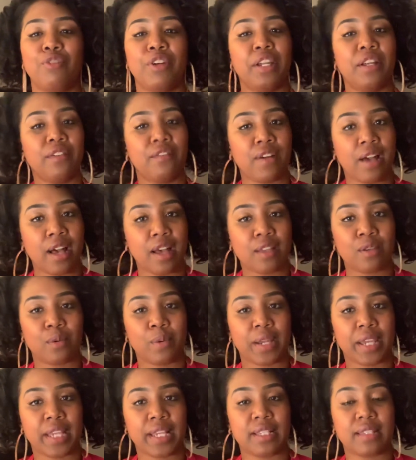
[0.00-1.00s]

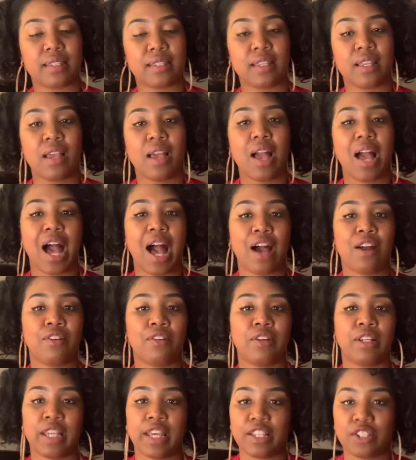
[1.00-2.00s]
reevaluate our
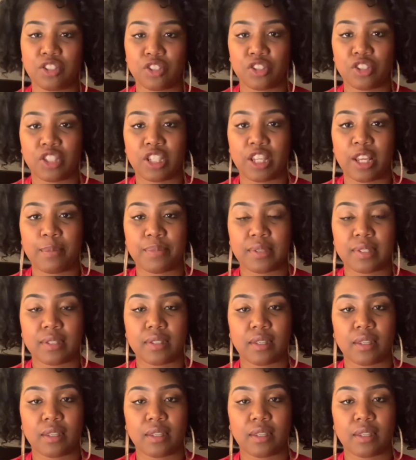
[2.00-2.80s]
relationships,